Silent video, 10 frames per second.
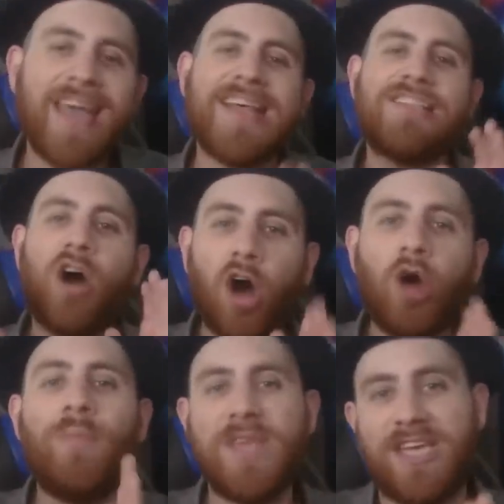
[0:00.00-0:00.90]
and that's
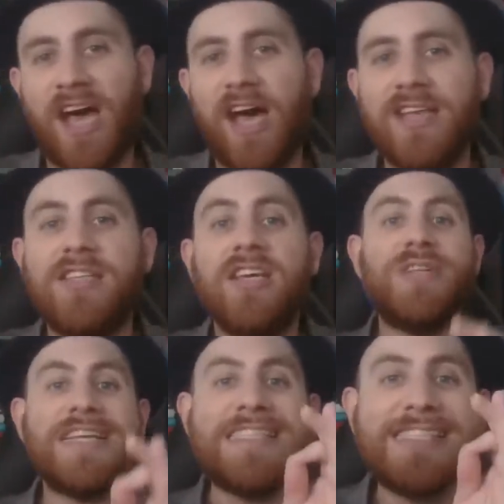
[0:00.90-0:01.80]
all because you
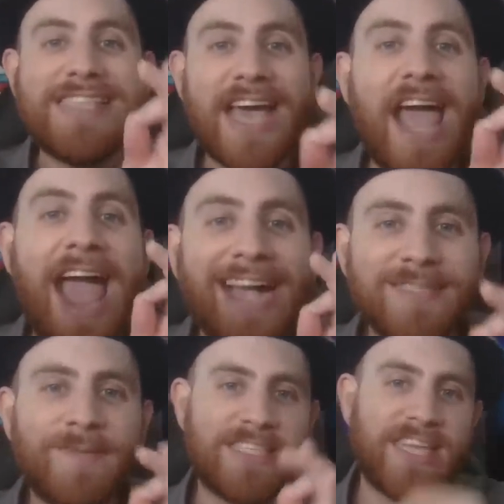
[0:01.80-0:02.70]
didn't set
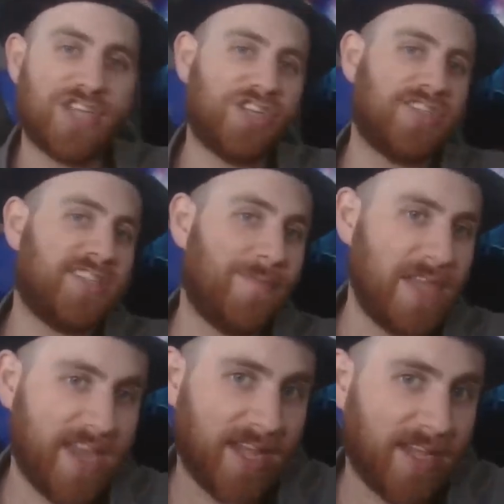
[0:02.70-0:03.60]
expectations in the
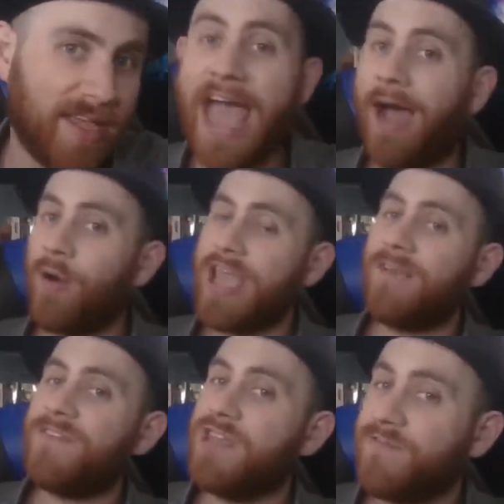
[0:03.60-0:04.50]
beginning. Now,
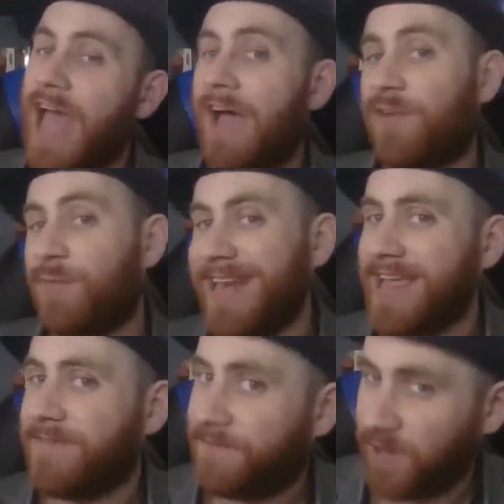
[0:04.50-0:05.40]
if you've ever been
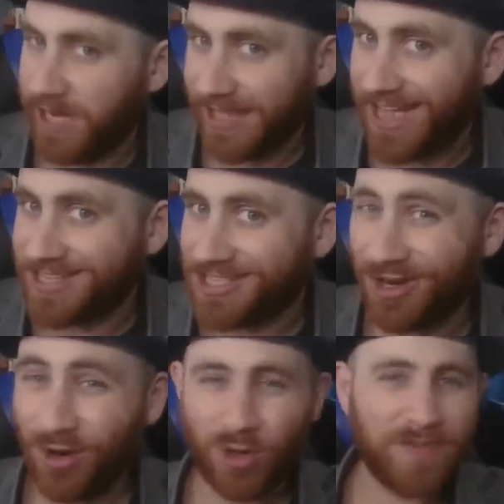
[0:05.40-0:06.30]
a
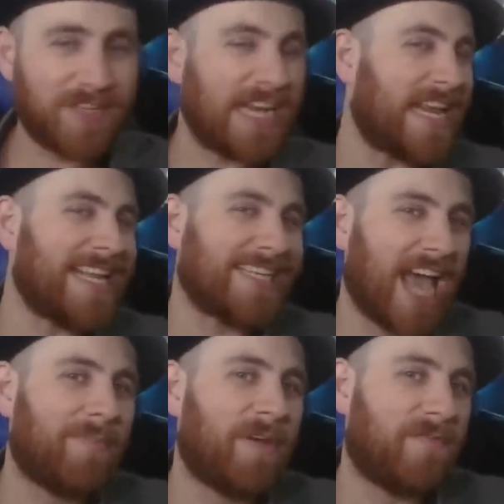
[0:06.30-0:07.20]
freelancer or you've done any
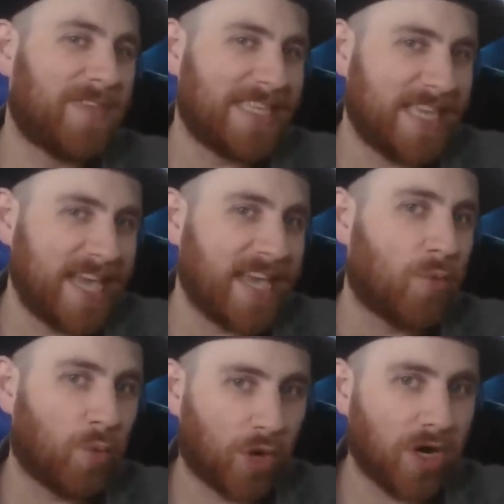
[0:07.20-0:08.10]
type of gig
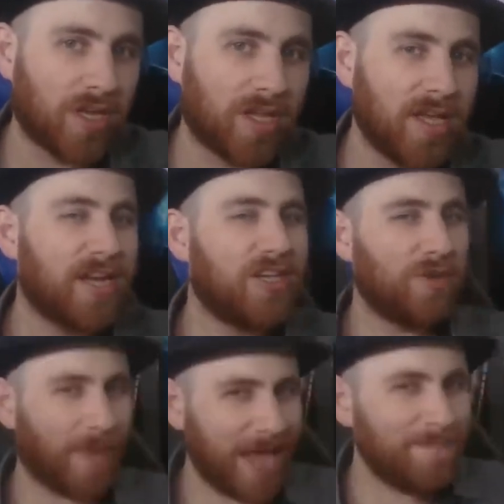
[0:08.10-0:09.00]
work,
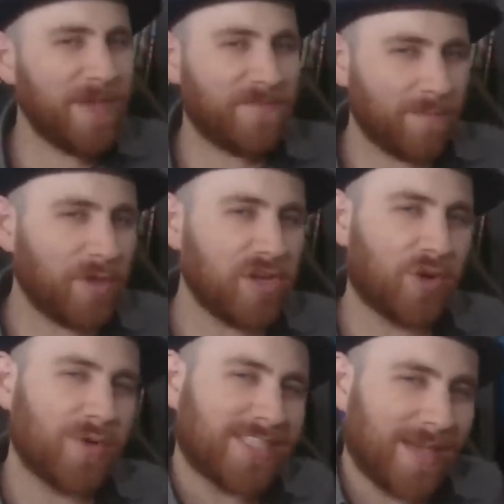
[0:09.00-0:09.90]
you might be
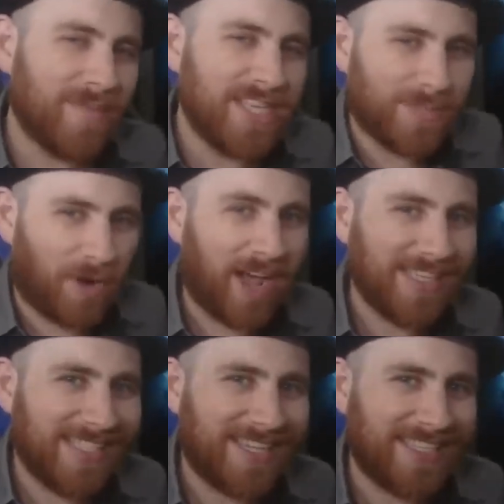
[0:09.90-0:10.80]
familiar with some of these
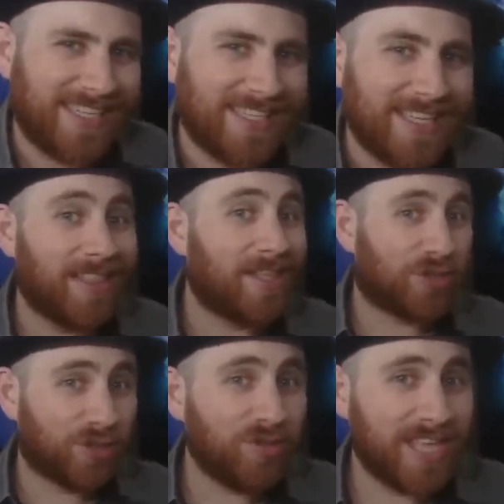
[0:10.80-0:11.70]
processes. And the
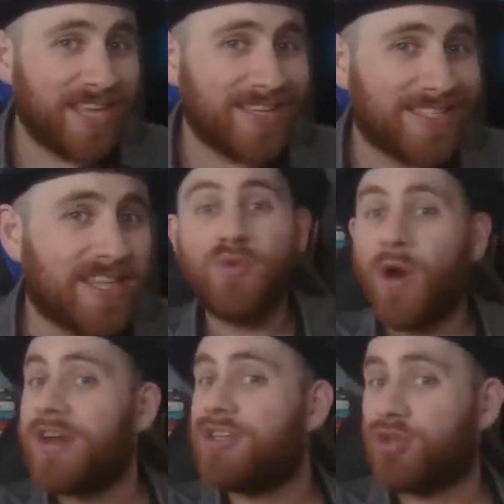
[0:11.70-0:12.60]
truth is, you
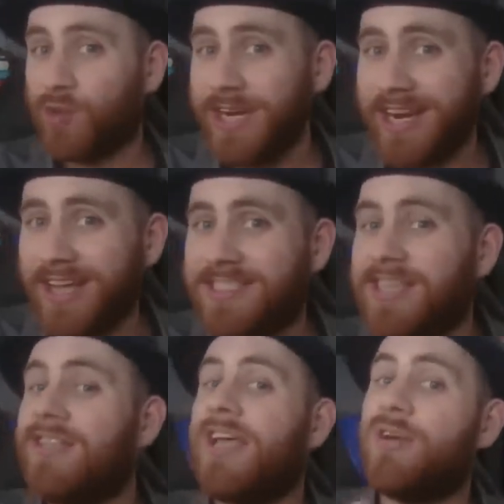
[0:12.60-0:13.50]
want to treat it
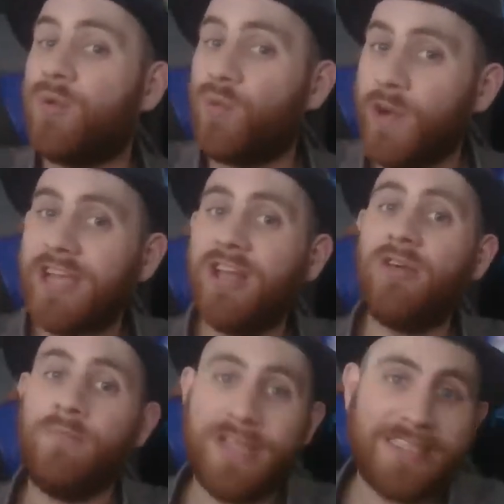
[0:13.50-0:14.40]
like a
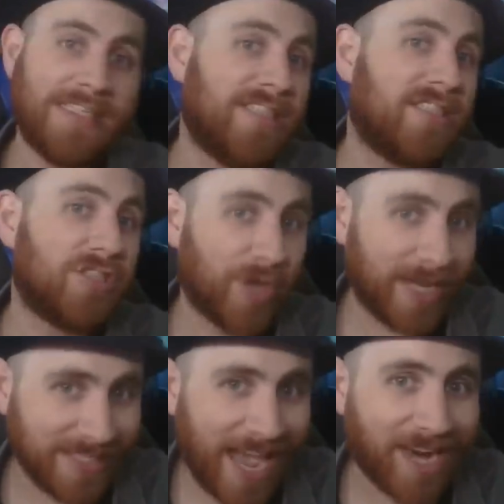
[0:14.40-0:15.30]
real business
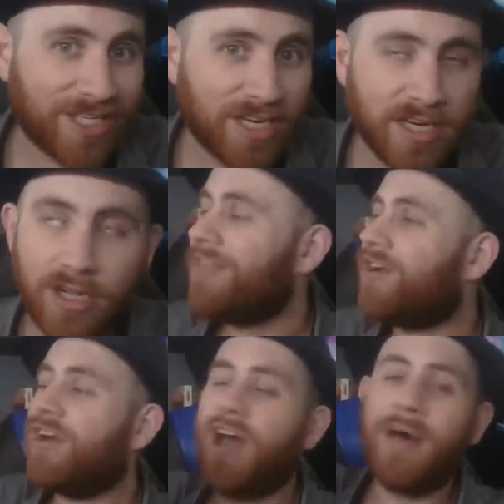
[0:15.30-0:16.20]
transaction.
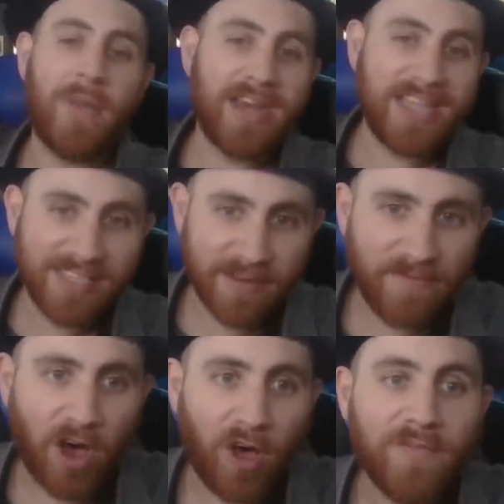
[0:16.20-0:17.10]
Whether or not money is
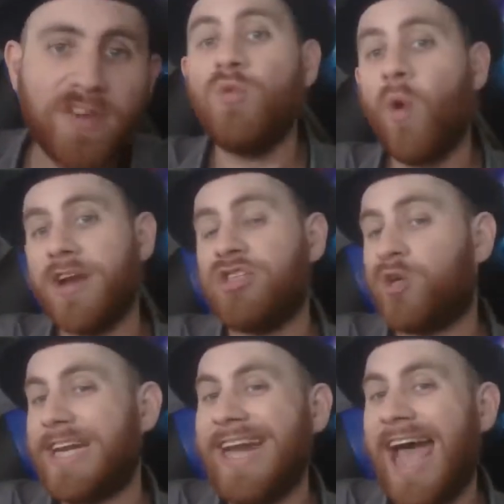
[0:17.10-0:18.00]
involved, you want to
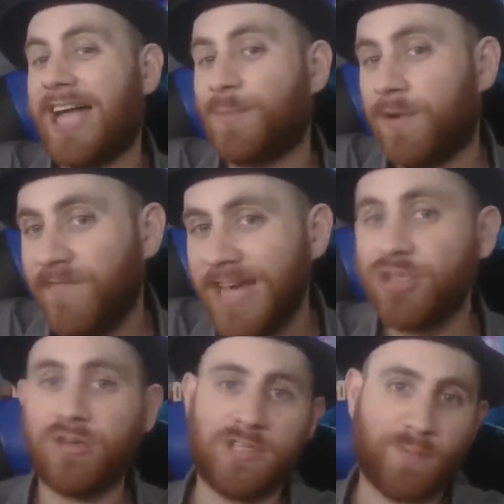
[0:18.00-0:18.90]
treat it as
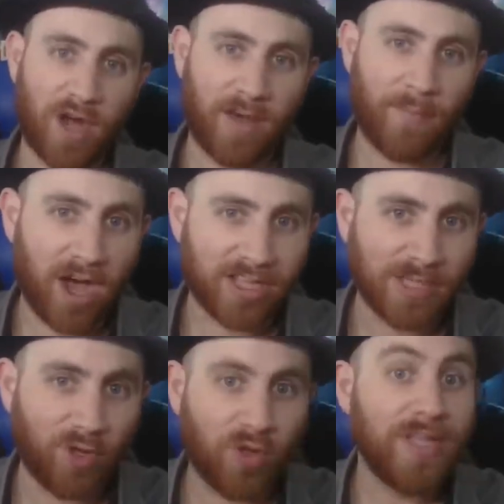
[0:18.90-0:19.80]
professional as
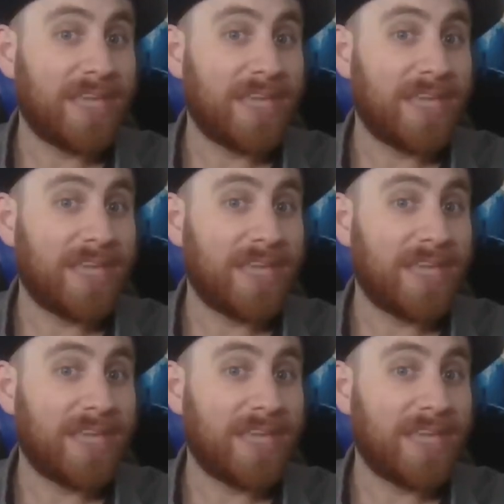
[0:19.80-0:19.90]
possible,